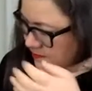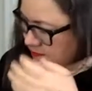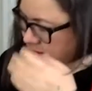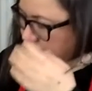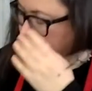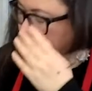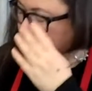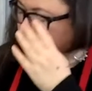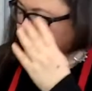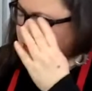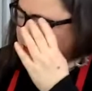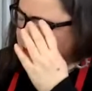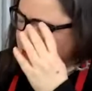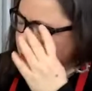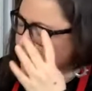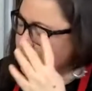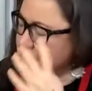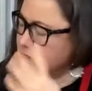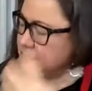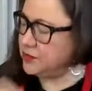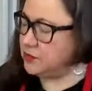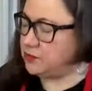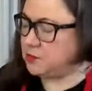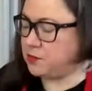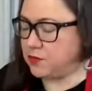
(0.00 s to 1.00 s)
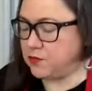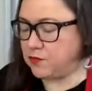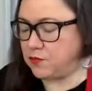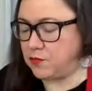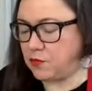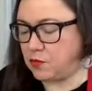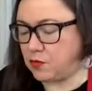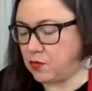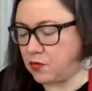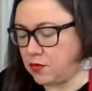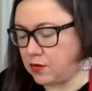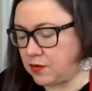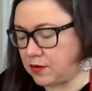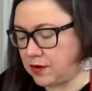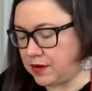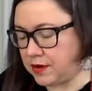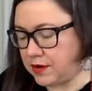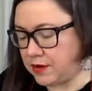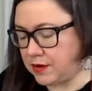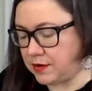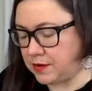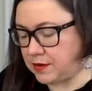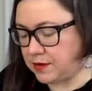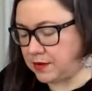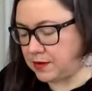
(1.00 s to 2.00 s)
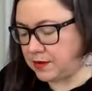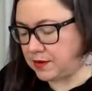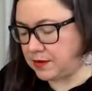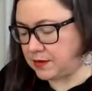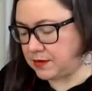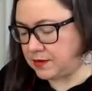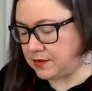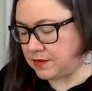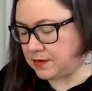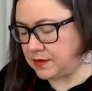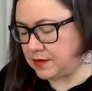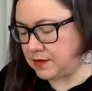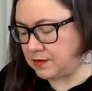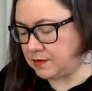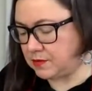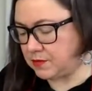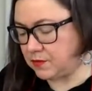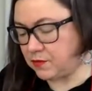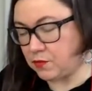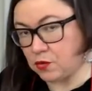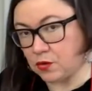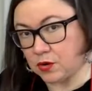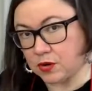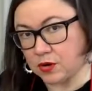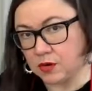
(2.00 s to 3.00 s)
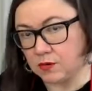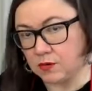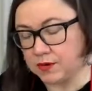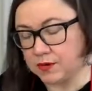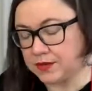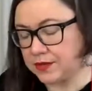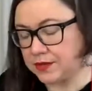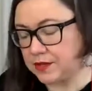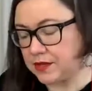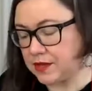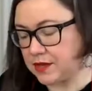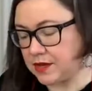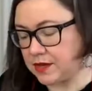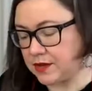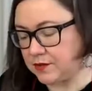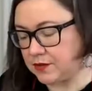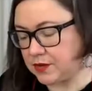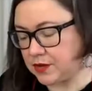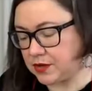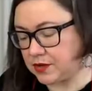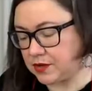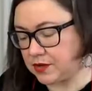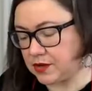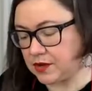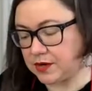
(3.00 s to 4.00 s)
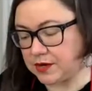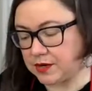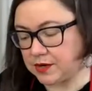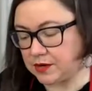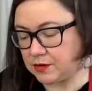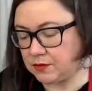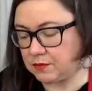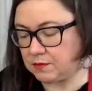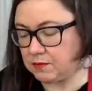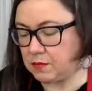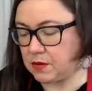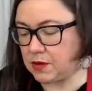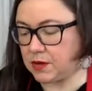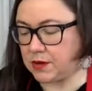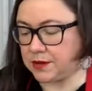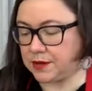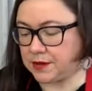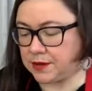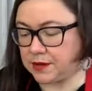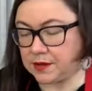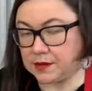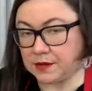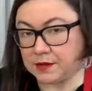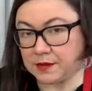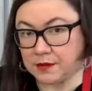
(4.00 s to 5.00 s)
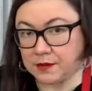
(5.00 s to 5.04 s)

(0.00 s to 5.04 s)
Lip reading: And I also, before going live, I got out my